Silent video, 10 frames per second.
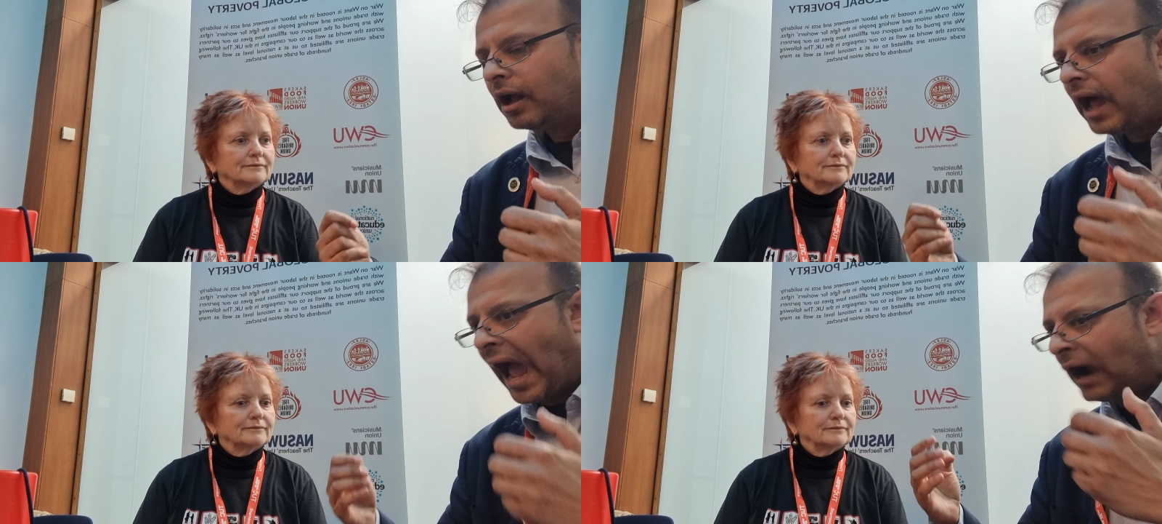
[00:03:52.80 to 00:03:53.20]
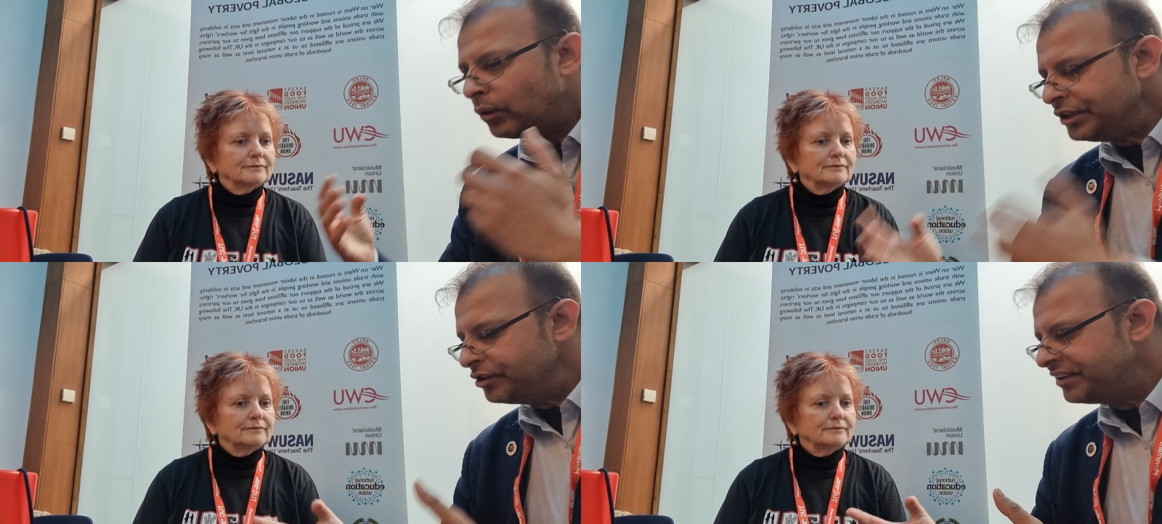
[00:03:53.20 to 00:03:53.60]

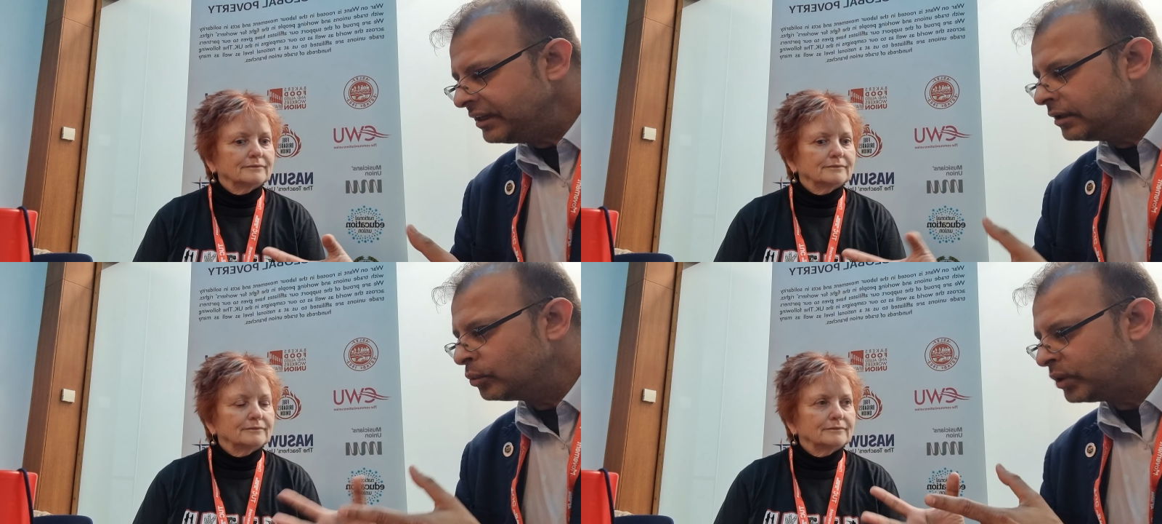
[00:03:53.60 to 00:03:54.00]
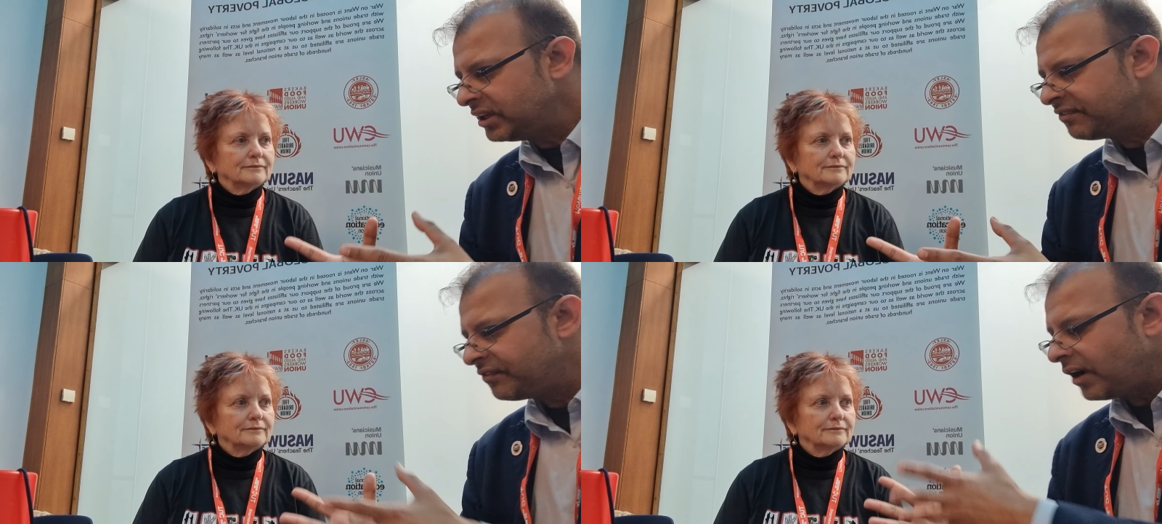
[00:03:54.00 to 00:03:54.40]
Speaker 1: How are you dealing
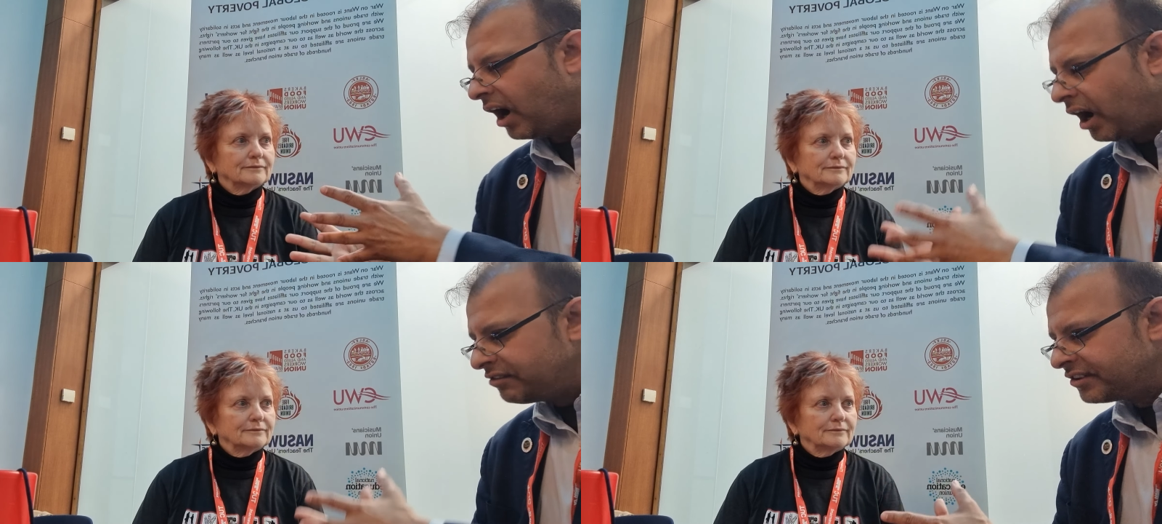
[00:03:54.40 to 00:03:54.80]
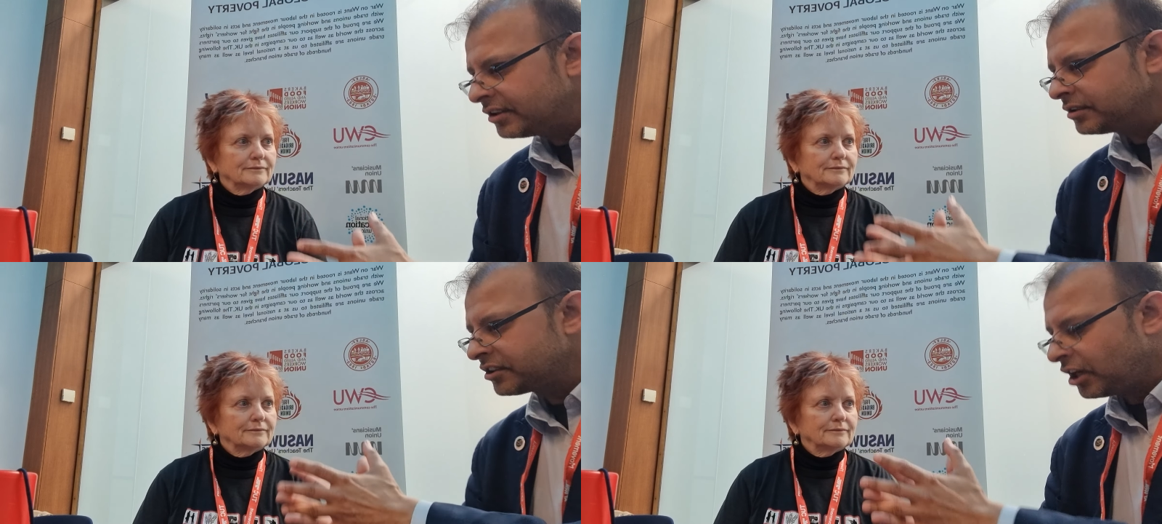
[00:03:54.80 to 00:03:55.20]
with
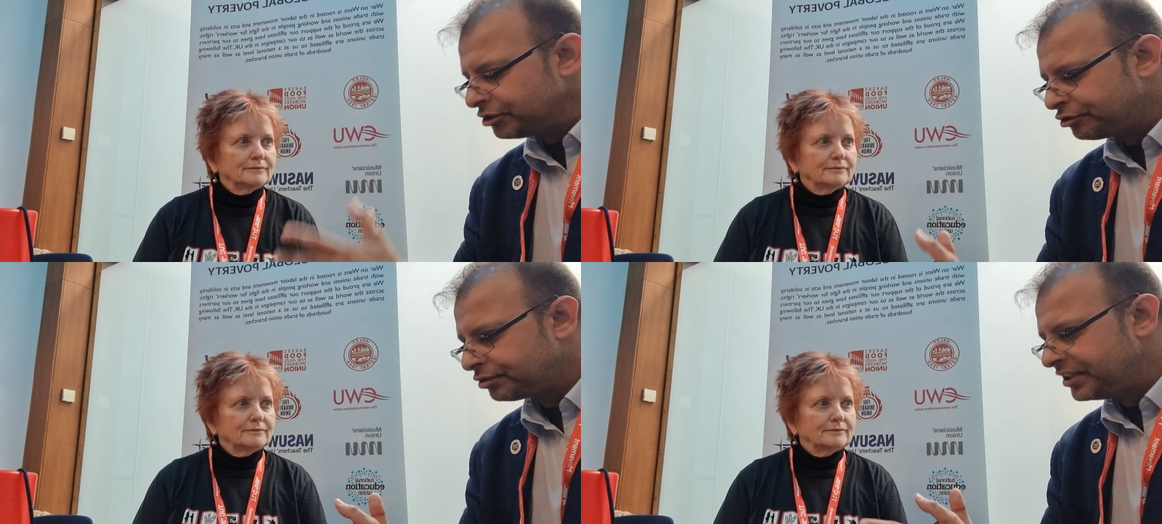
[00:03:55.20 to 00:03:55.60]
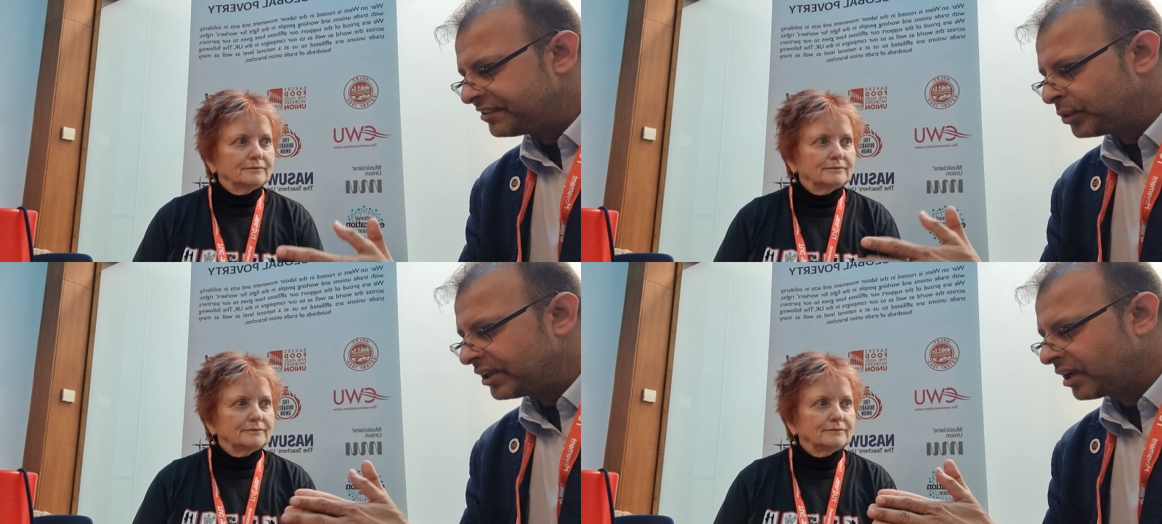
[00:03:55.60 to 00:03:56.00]
other
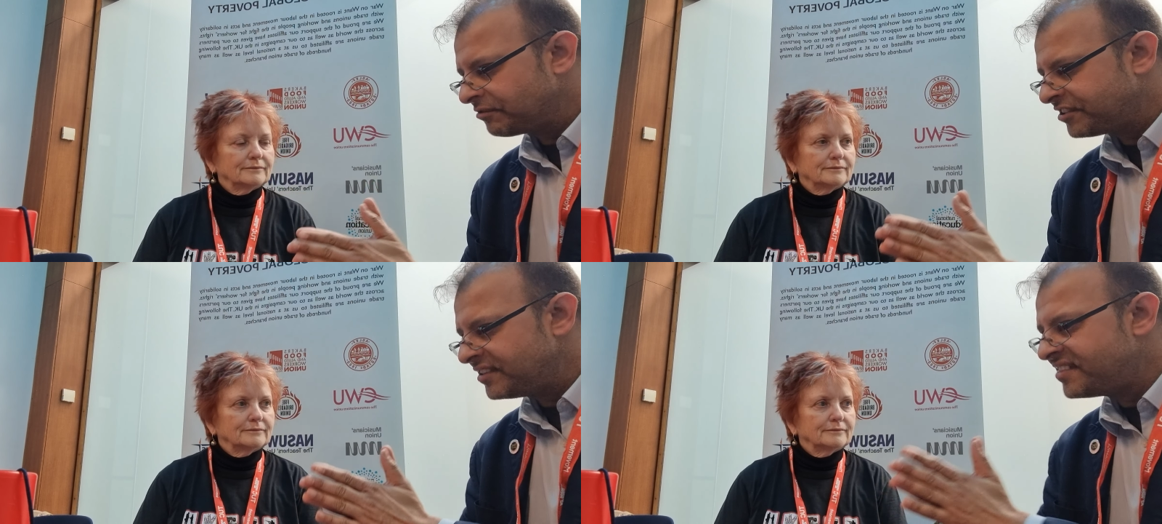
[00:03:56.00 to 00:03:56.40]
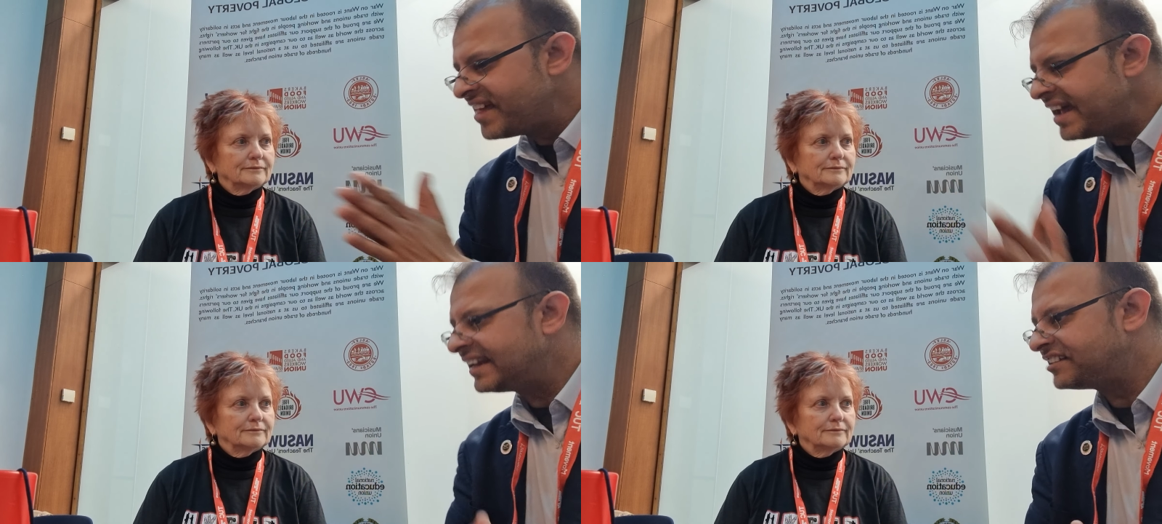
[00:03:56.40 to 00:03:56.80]
countries when it comes to
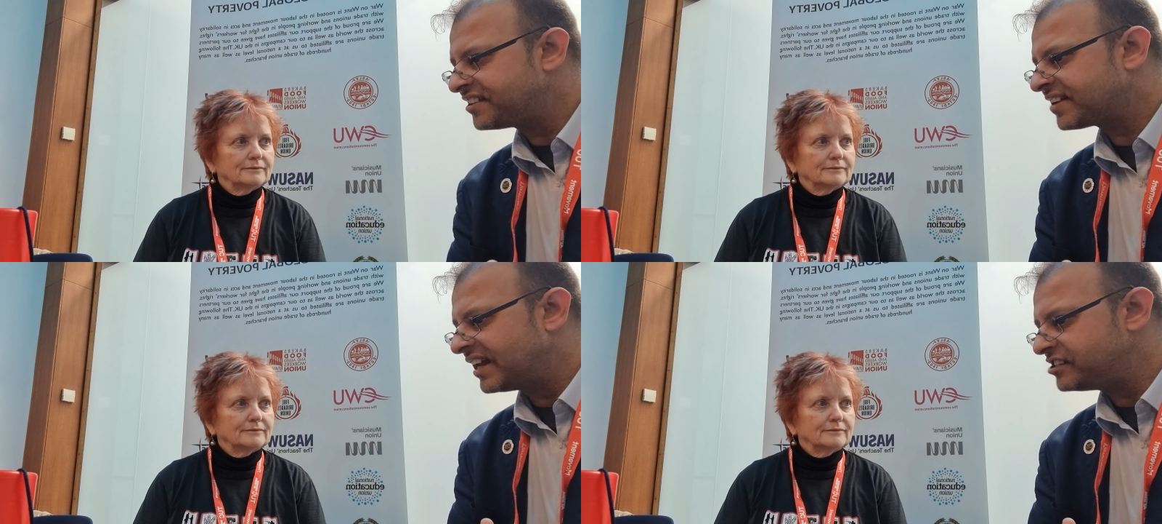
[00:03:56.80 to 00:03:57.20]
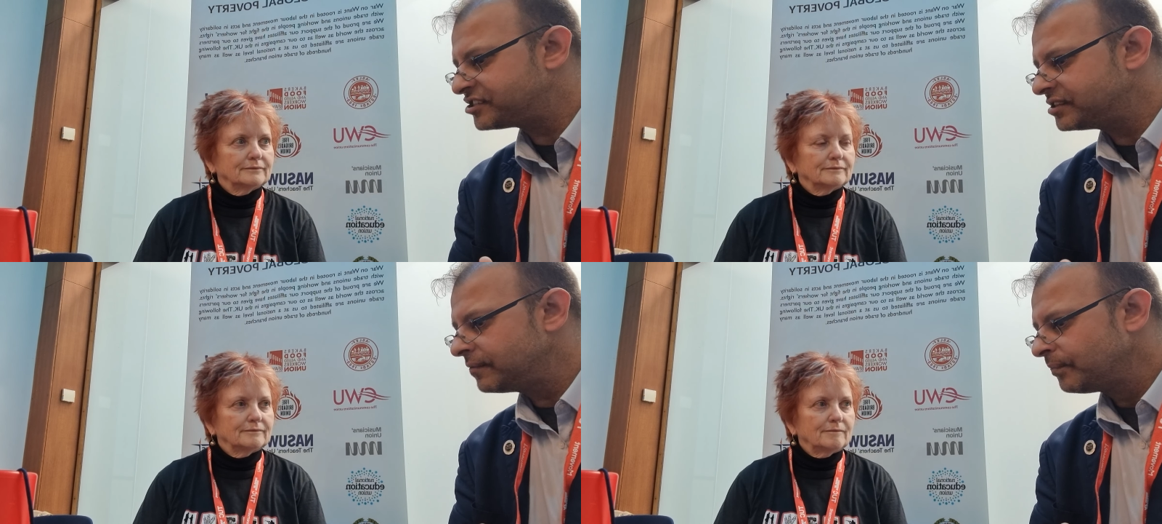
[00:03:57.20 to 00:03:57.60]
their
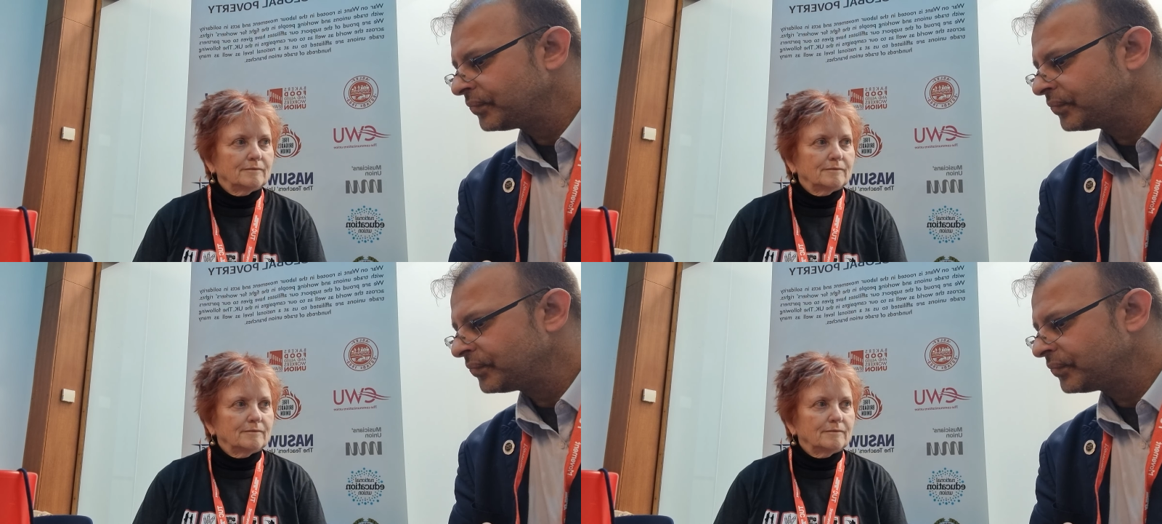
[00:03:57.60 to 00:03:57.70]
legislation